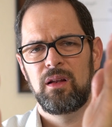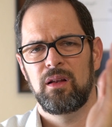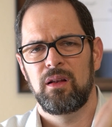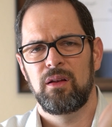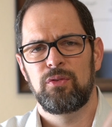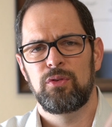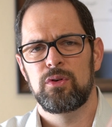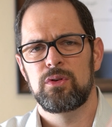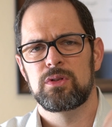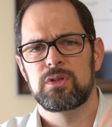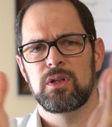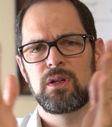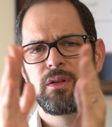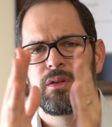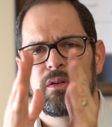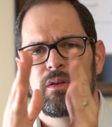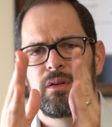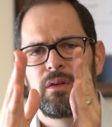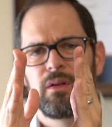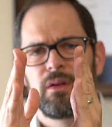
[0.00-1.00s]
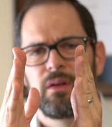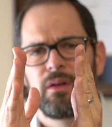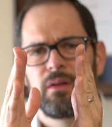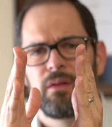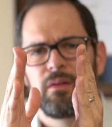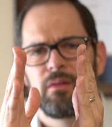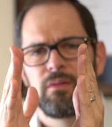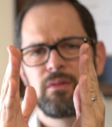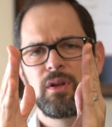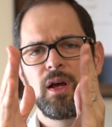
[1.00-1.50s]
if there's
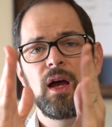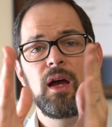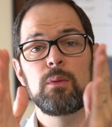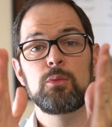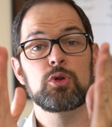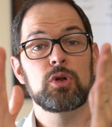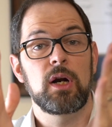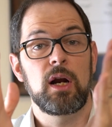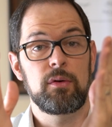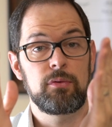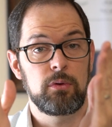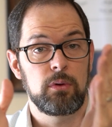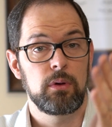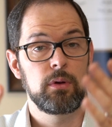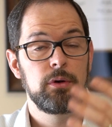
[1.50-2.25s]
a time travel